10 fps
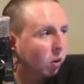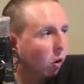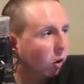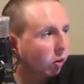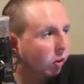
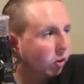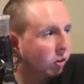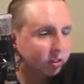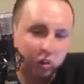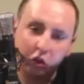Or
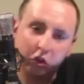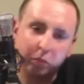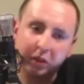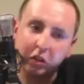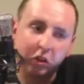you
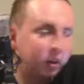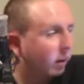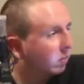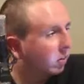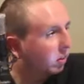completely on the
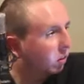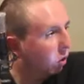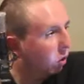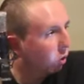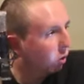next thing?
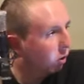Or